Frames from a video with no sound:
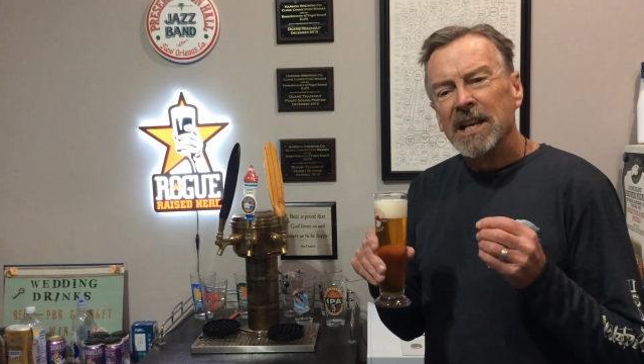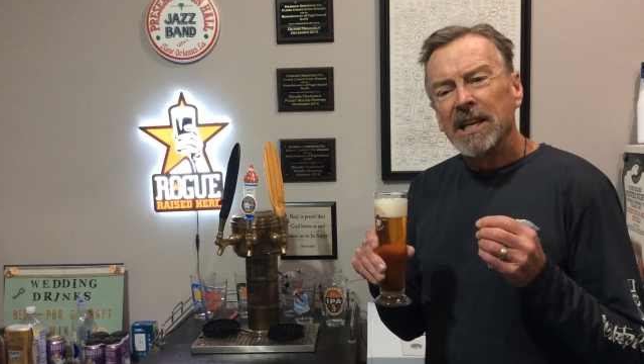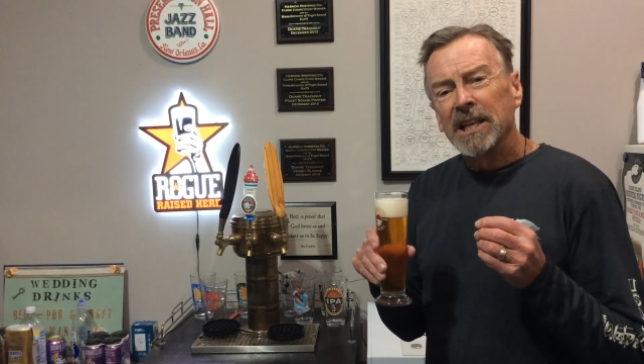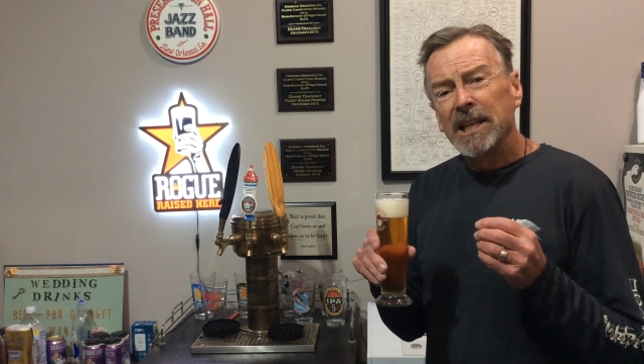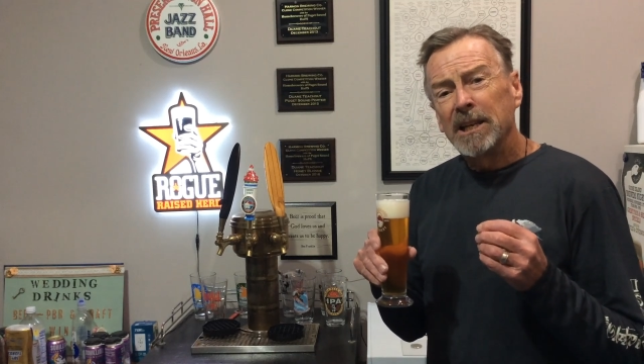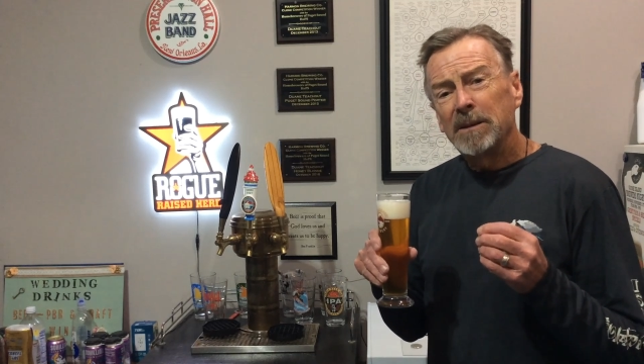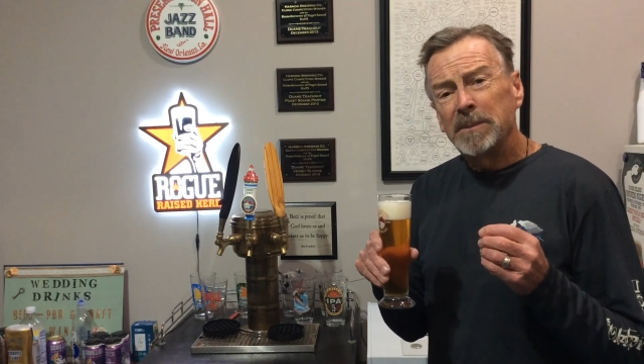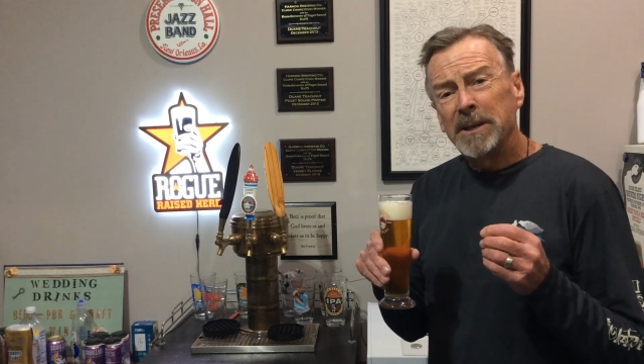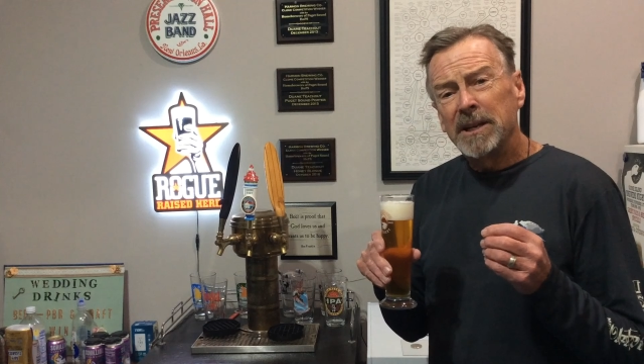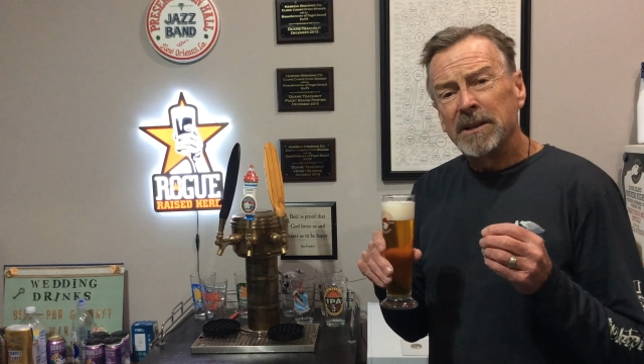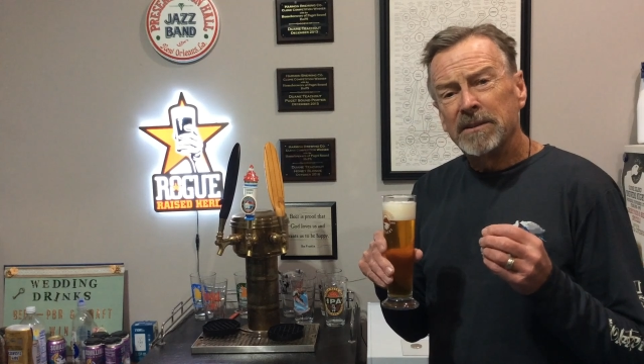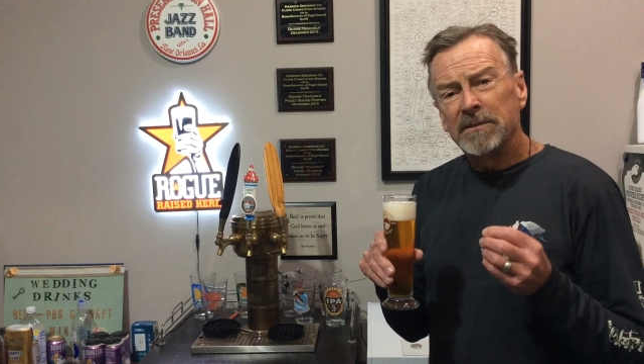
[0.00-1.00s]
a little
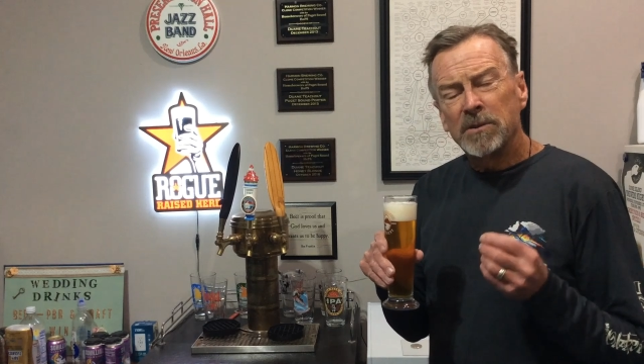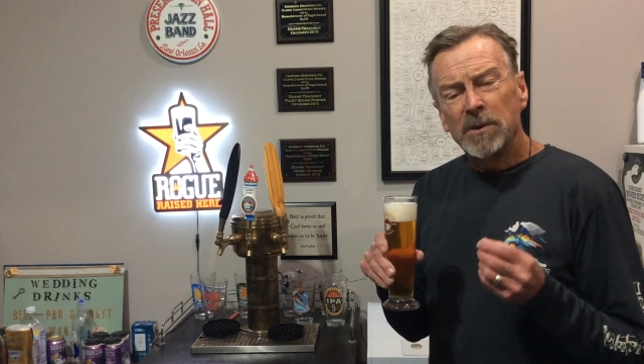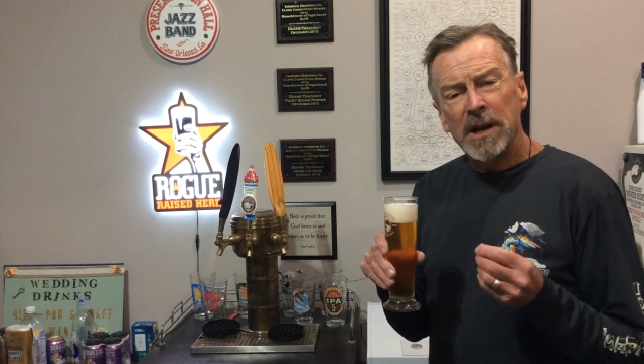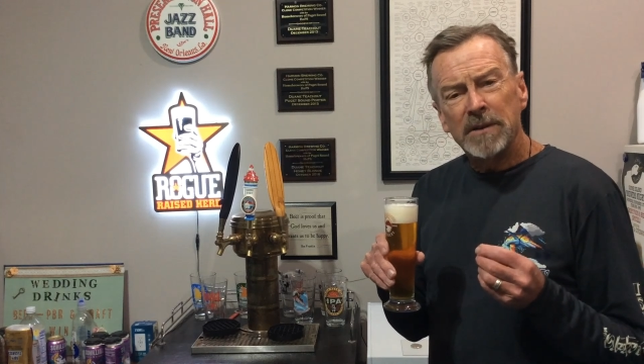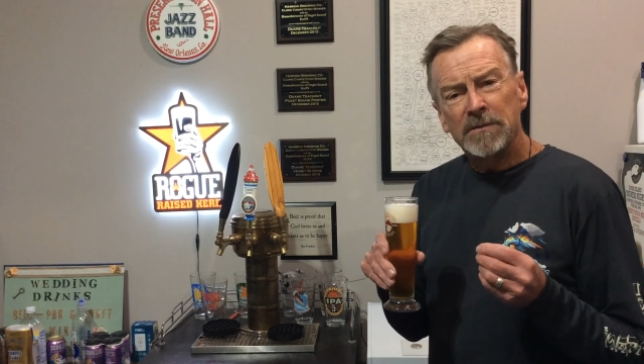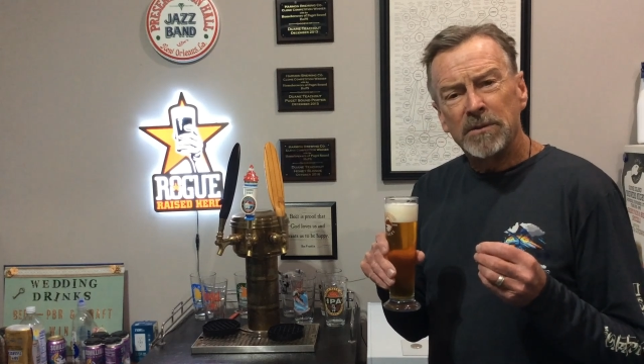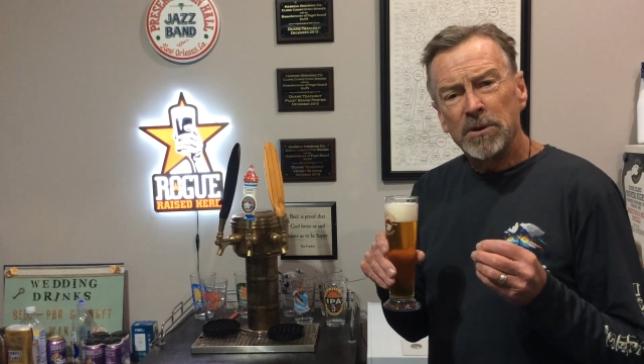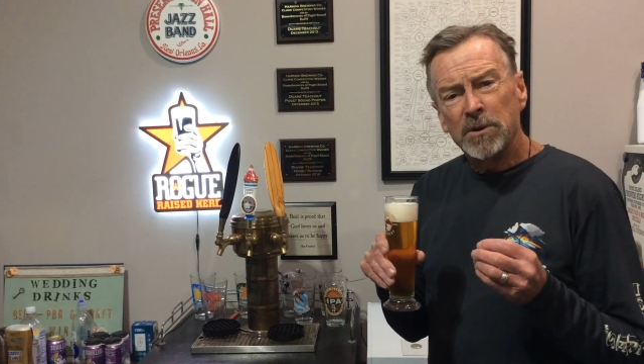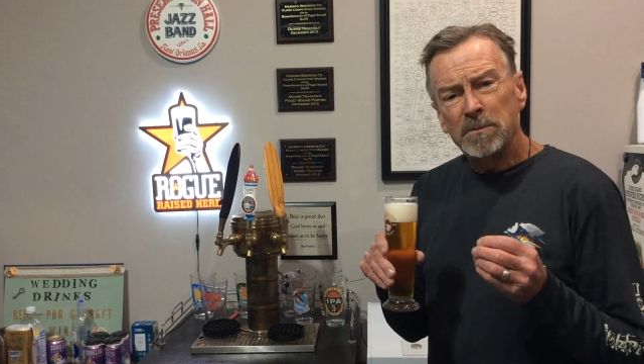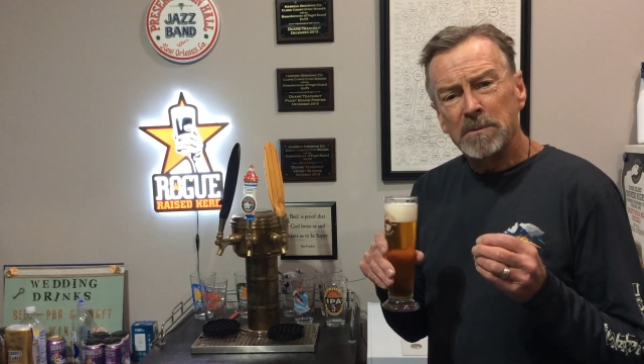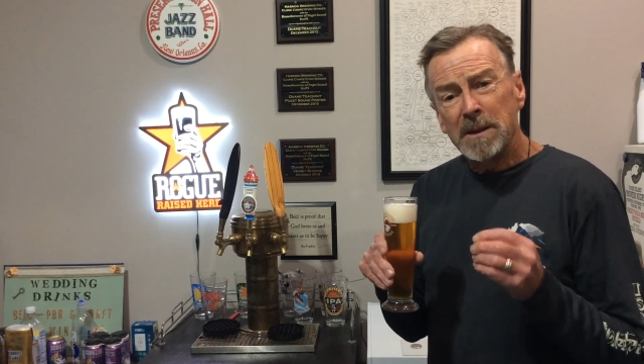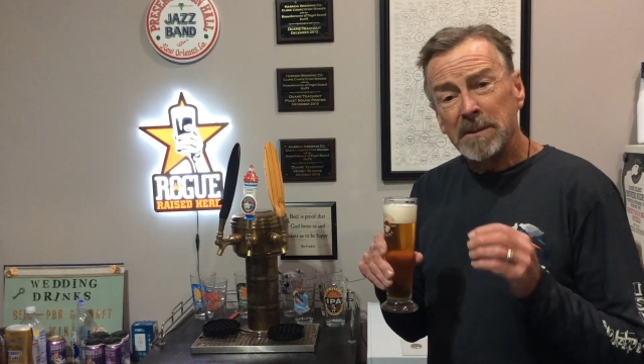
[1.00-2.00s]
bit of
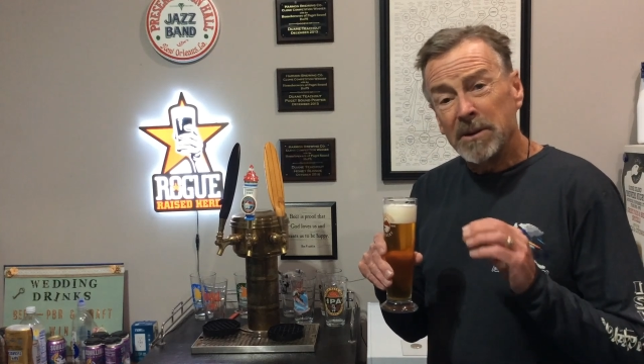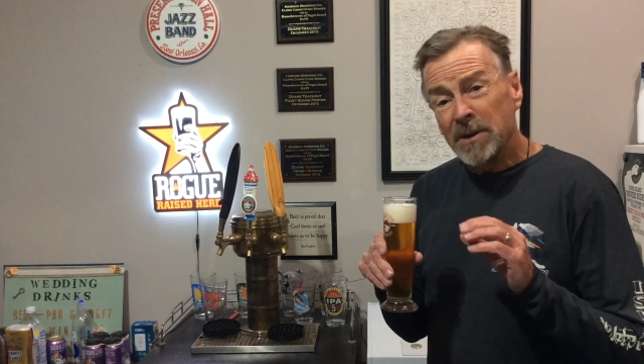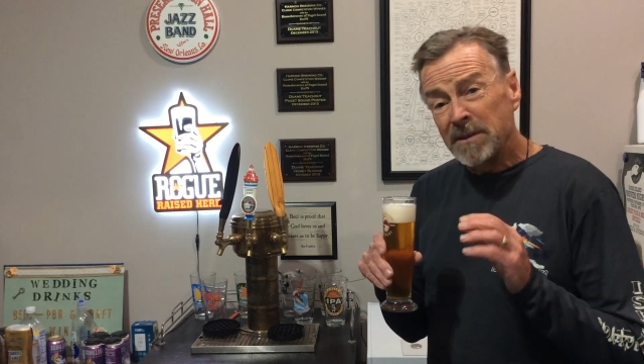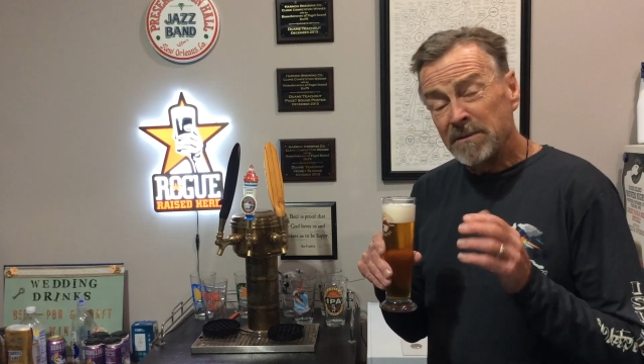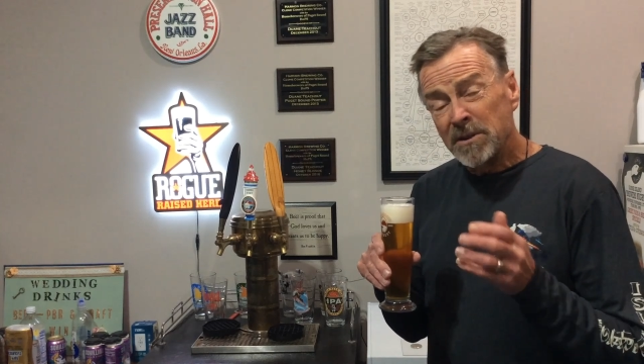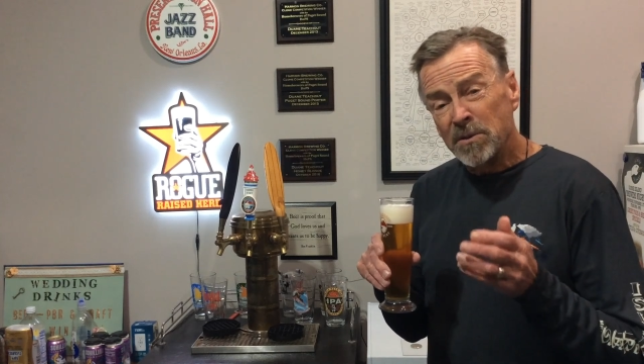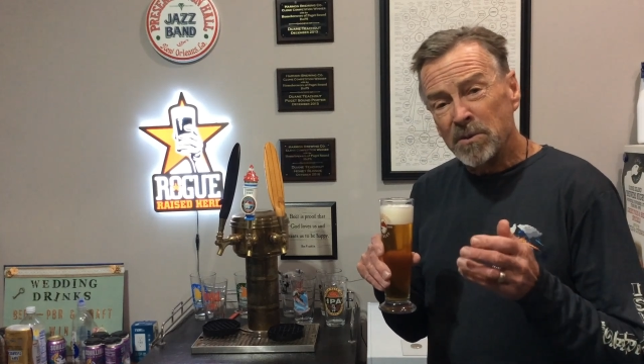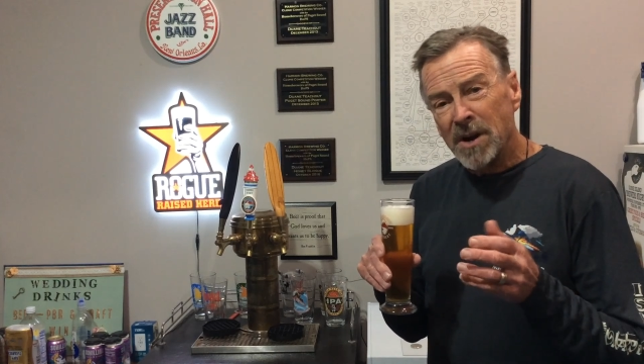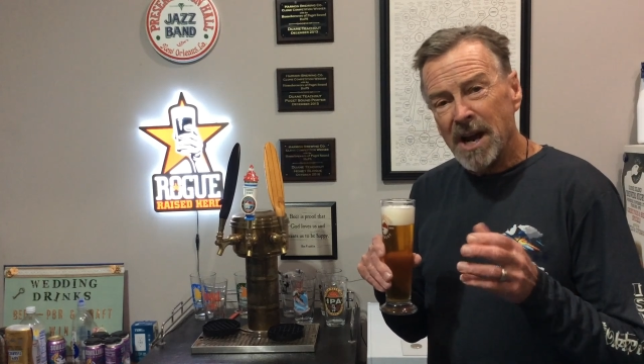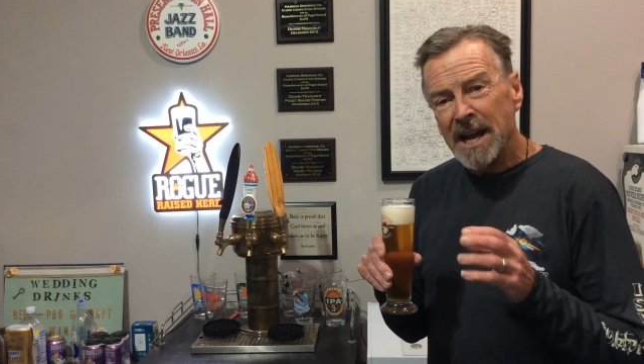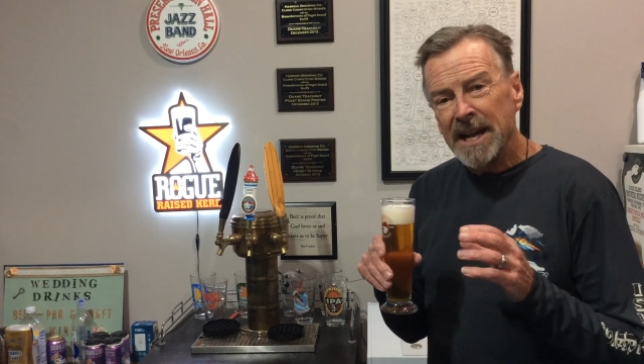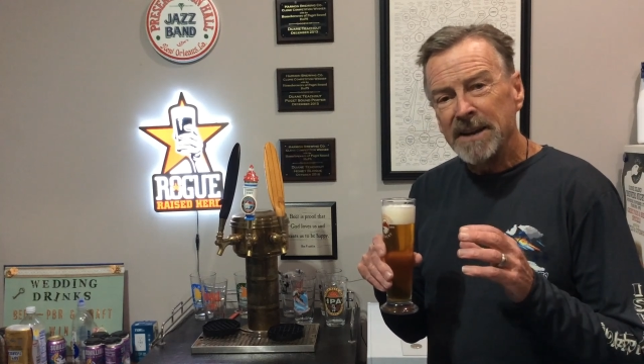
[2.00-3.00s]
grapefruit, maybe grapefruit
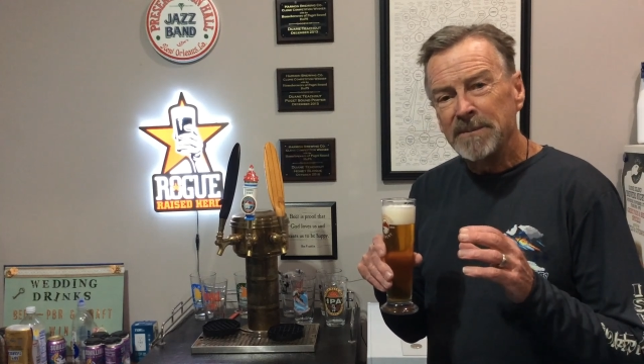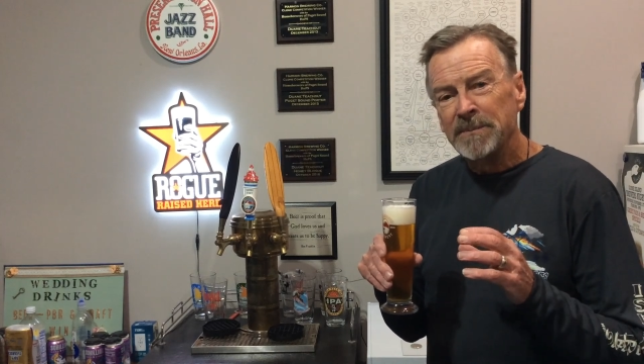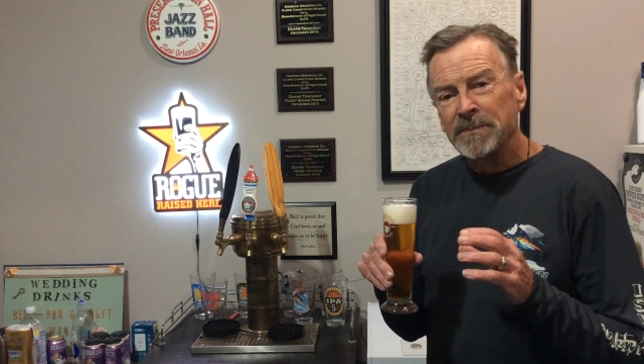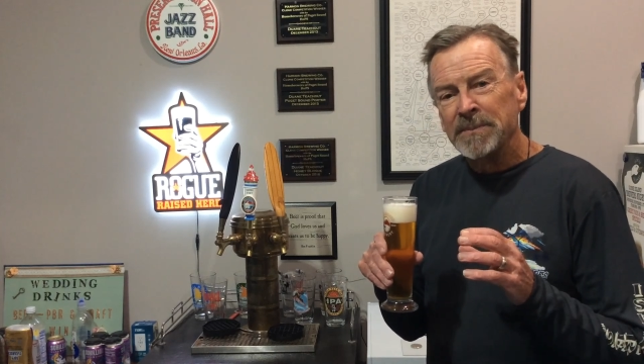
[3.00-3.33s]
rind.